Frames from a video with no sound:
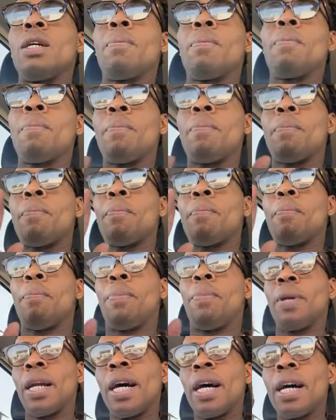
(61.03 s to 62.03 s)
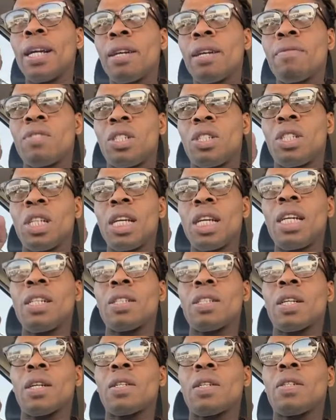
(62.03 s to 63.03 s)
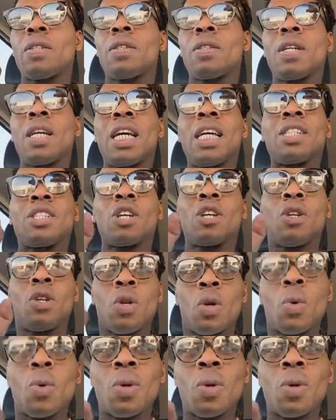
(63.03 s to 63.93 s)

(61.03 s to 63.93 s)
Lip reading: The blood of Jesus is a